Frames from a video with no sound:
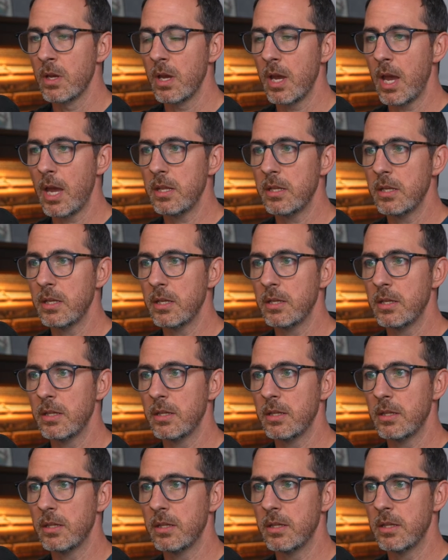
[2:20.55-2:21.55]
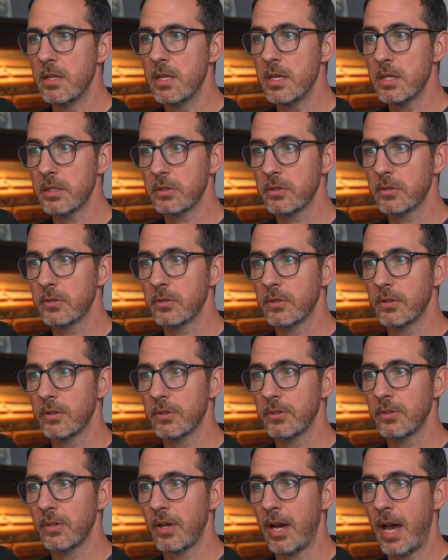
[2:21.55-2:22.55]
And then this
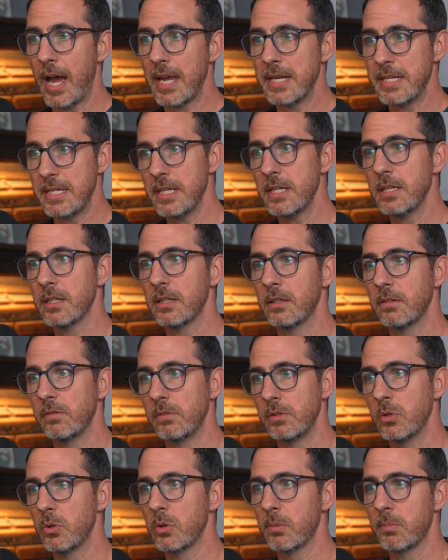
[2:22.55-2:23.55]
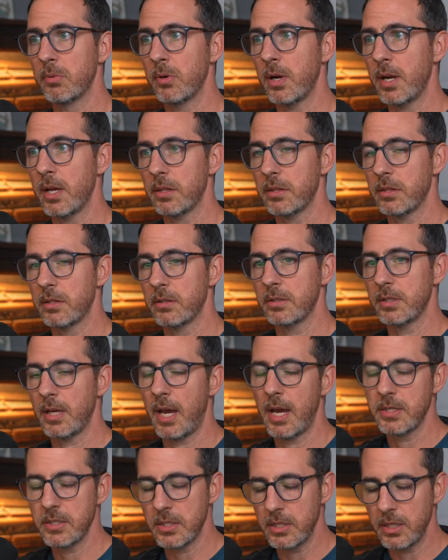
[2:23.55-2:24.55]
idea of your breath
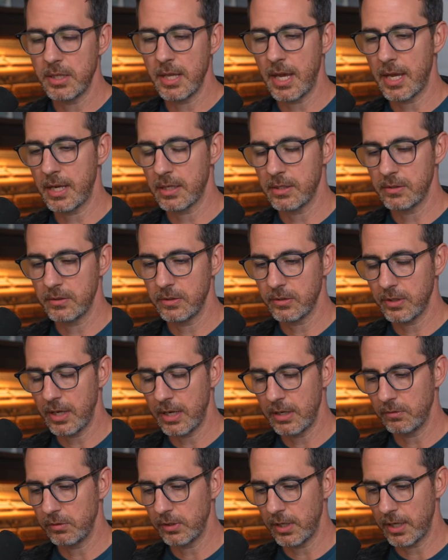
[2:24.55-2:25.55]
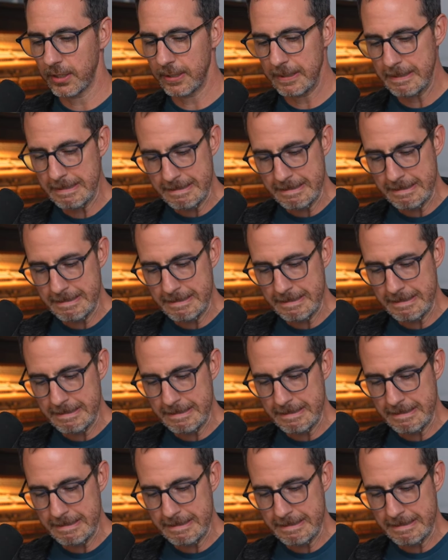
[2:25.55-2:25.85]
ties into that because it's kind of like,